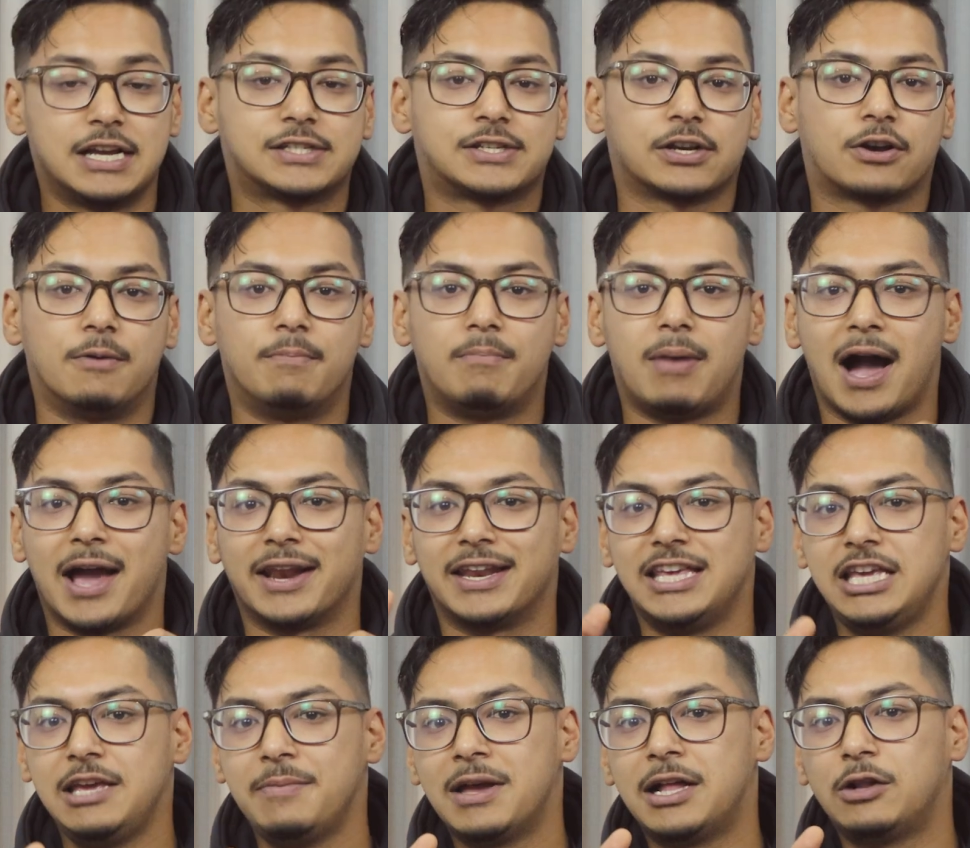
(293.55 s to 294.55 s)
So combine
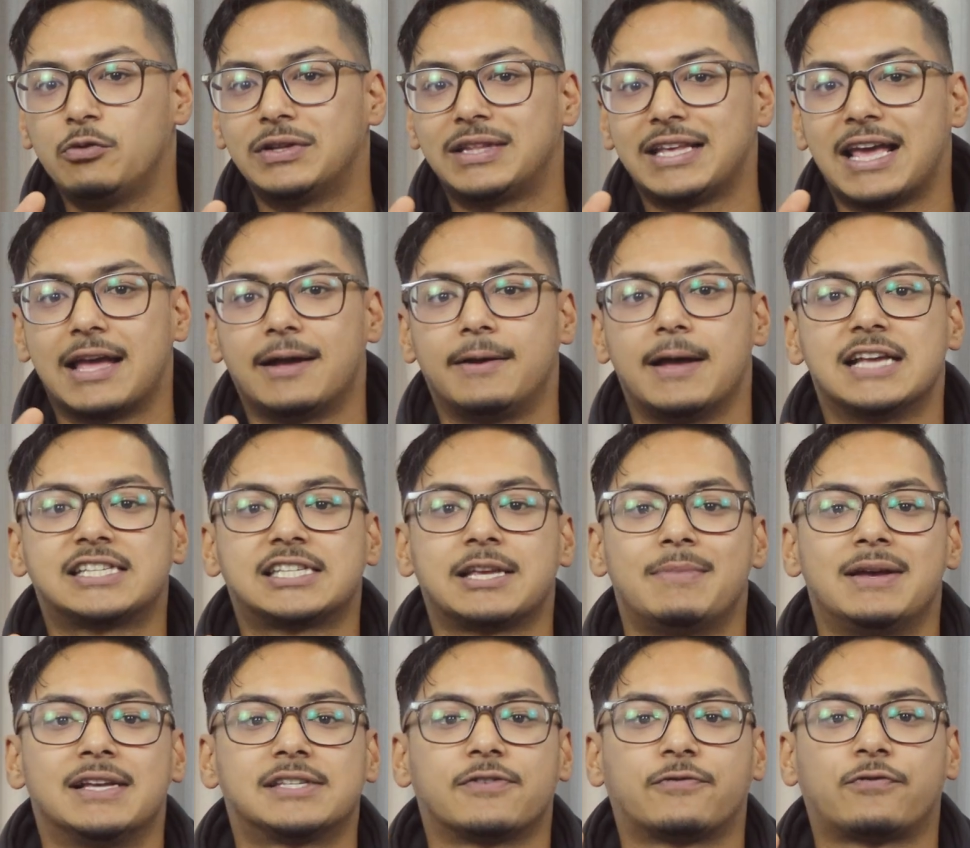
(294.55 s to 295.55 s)
email with
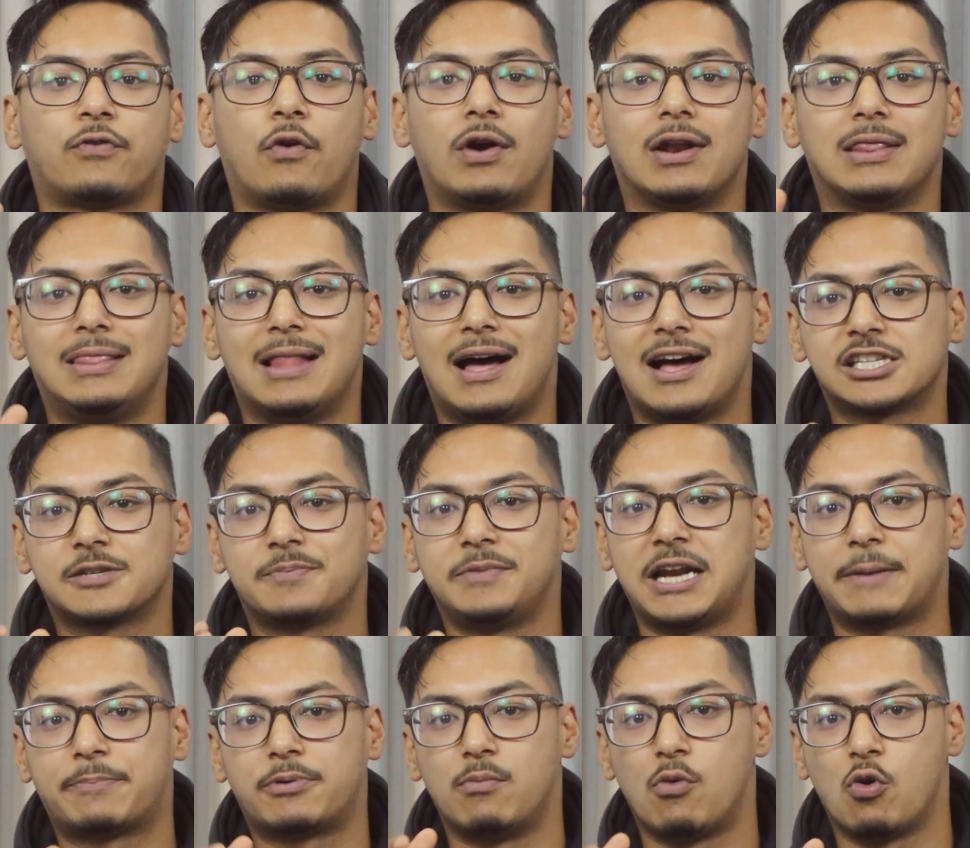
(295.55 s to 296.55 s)
SMS for
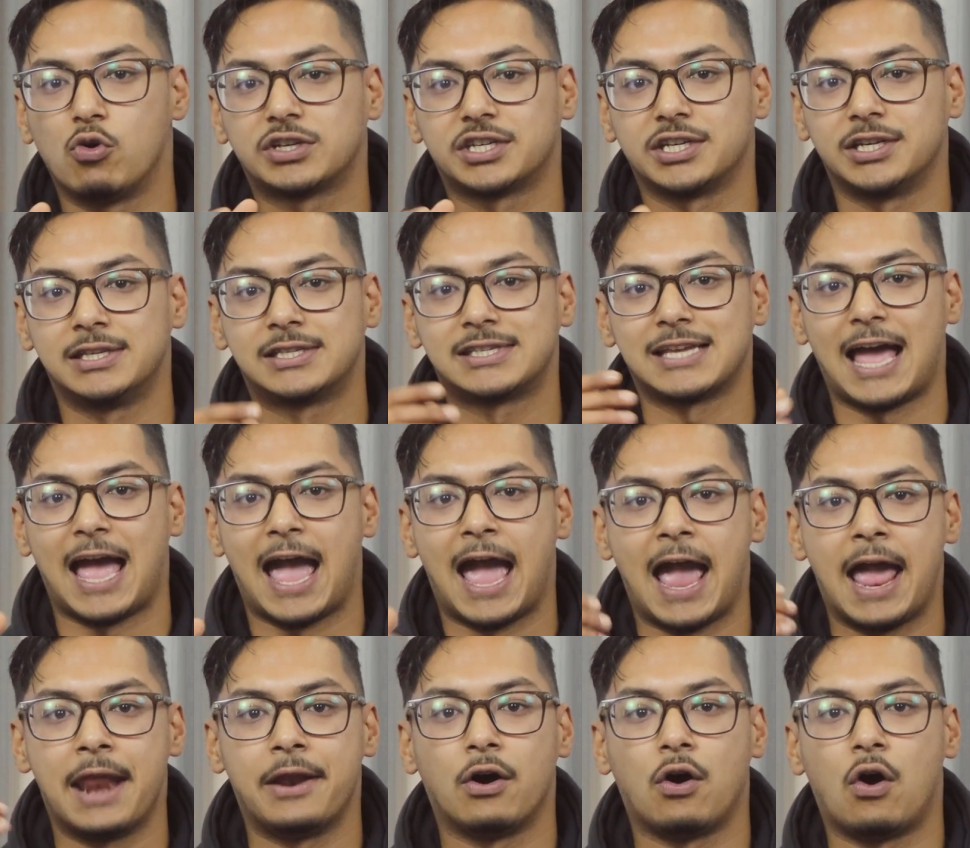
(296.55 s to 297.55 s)
last-minute promotions
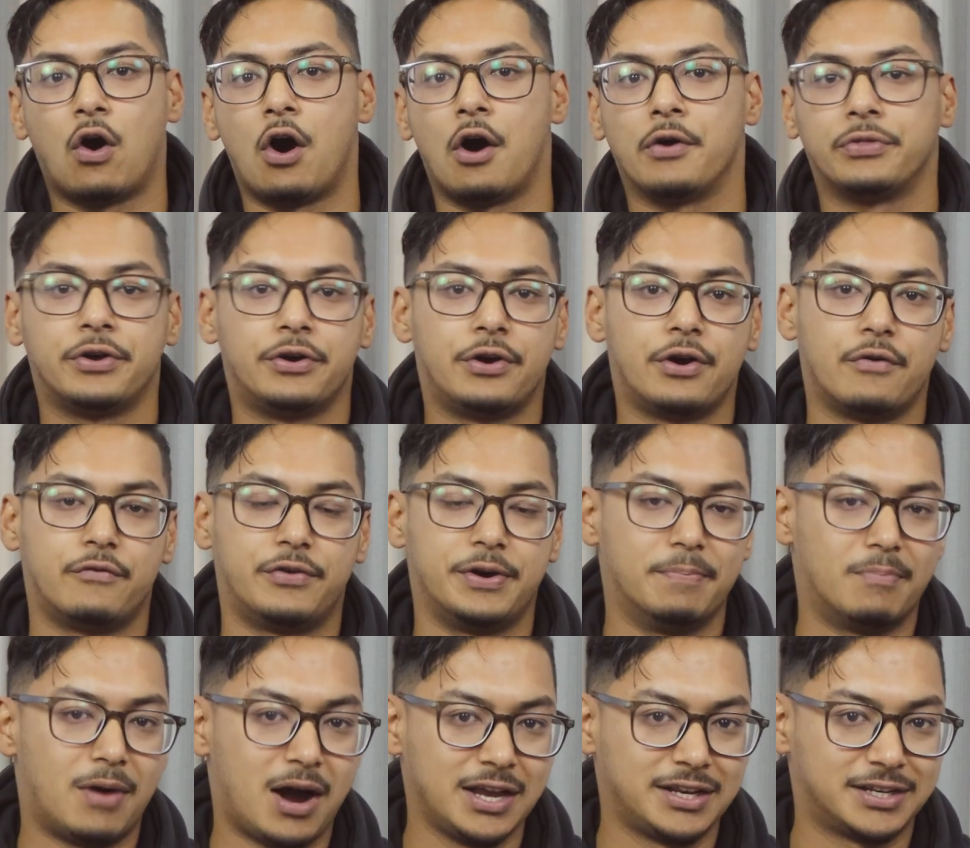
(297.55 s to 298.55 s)
and other
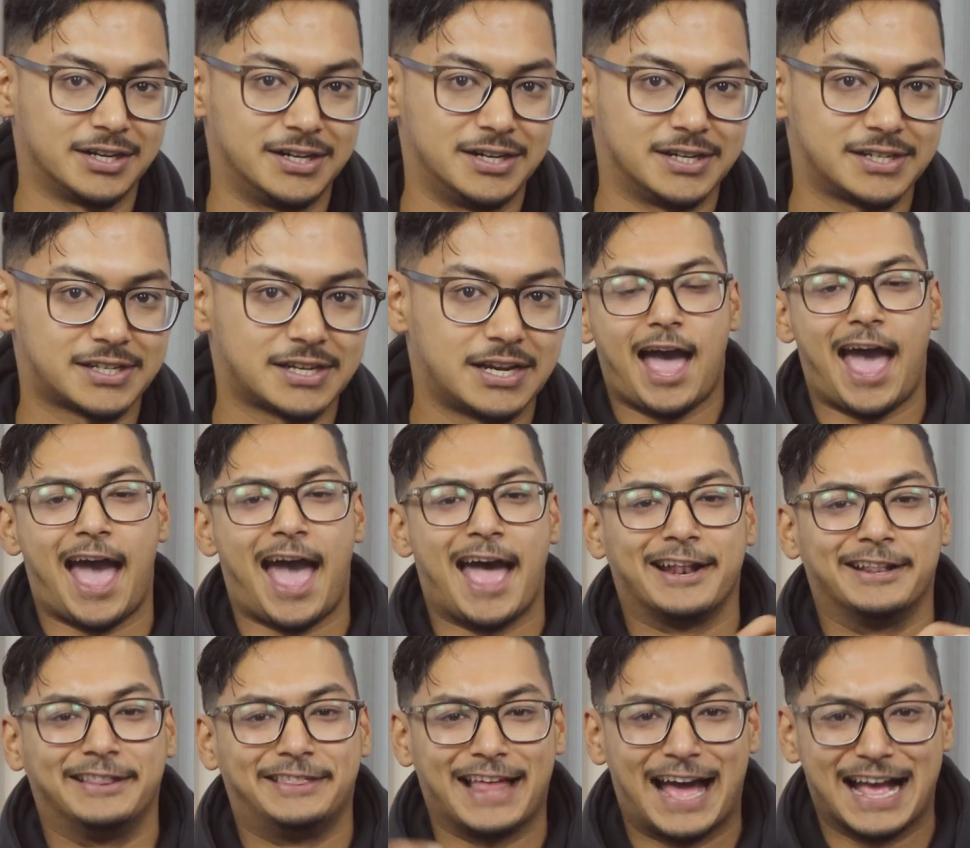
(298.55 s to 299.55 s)
reminders.
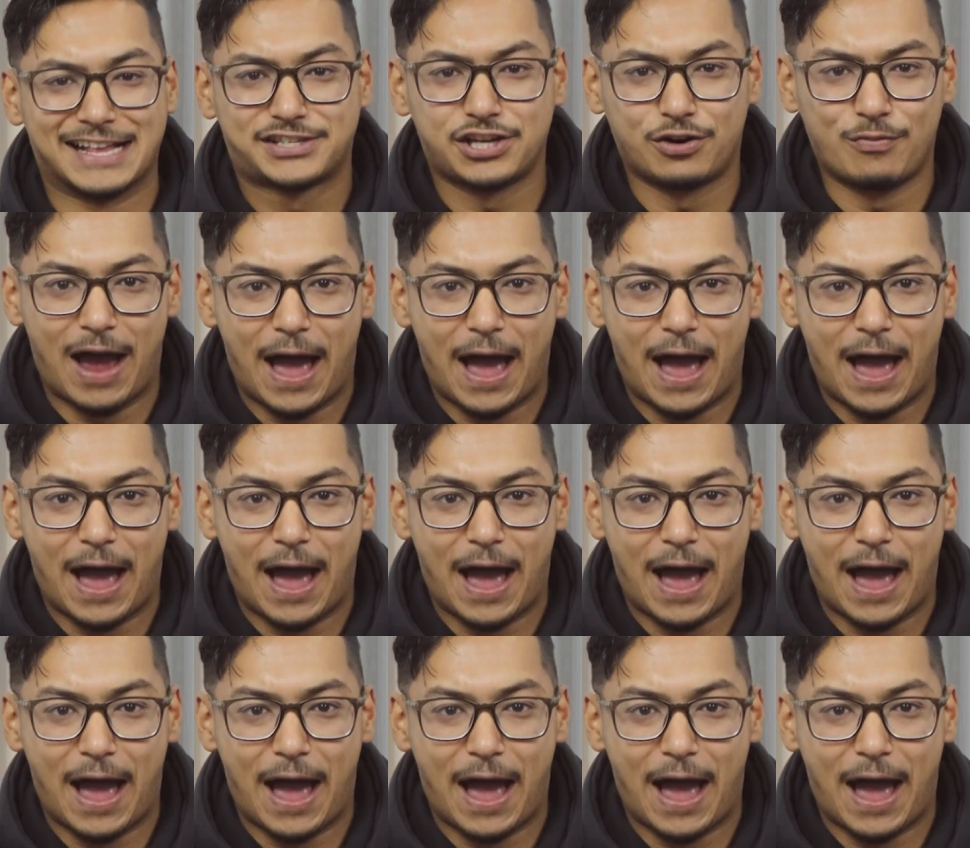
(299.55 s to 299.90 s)
And that's a